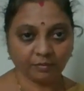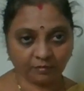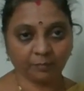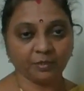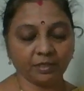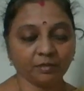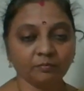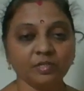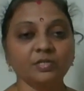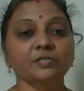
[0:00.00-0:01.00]
from here,
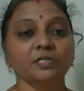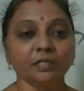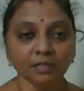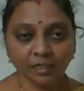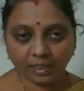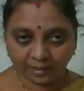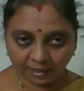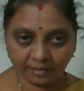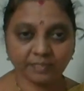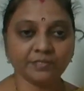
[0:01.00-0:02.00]
which is the
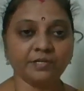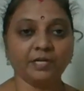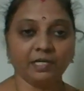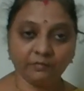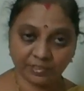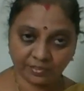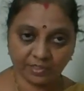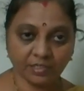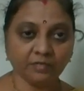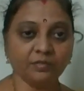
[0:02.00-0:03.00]
nearest railway
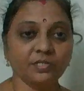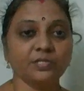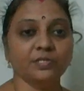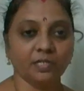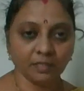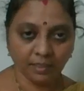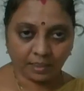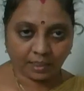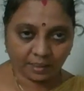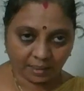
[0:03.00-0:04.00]
station, which is the
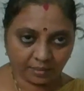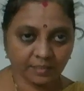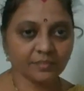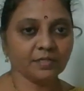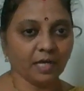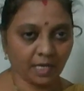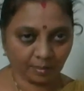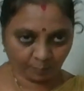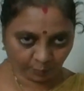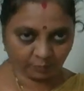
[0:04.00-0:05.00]
nearest
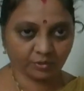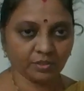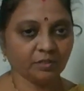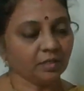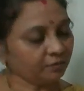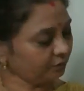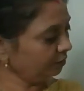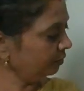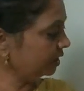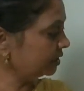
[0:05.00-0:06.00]
airport.
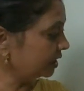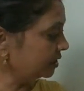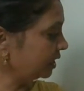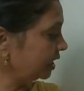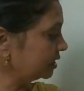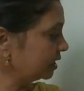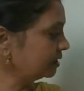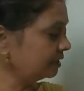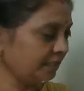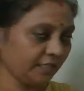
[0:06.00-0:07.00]
So in such
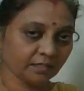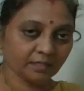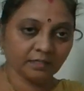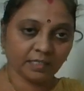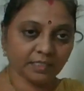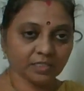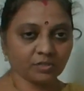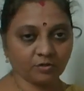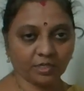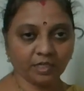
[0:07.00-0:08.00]
cases, near, it is
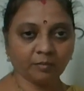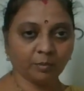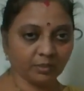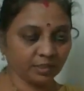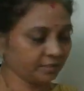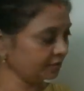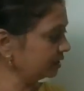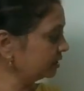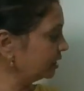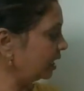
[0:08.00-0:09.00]
talking about
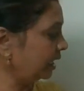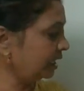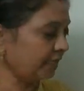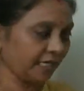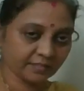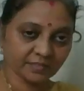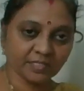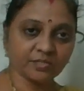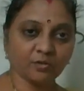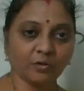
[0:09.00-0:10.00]
distance, and next
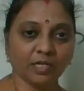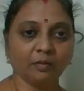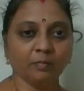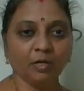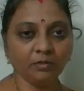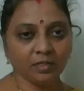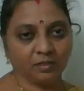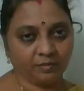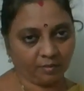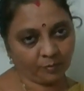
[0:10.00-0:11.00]
is talking about
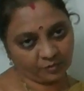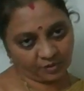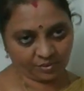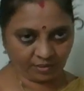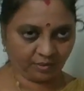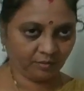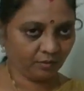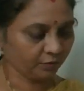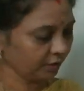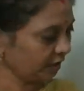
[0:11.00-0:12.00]
the position.
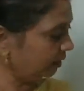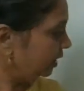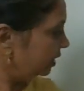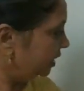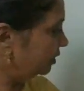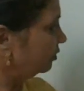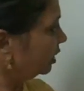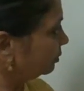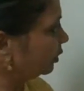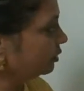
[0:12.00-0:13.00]
Okay, and
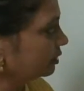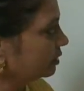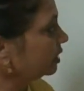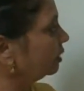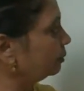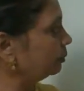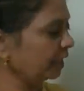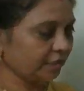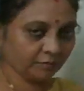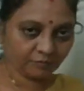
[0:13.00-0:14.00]
one more
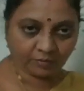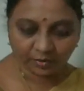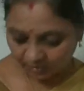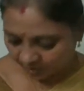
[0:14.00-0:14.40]
pair of words,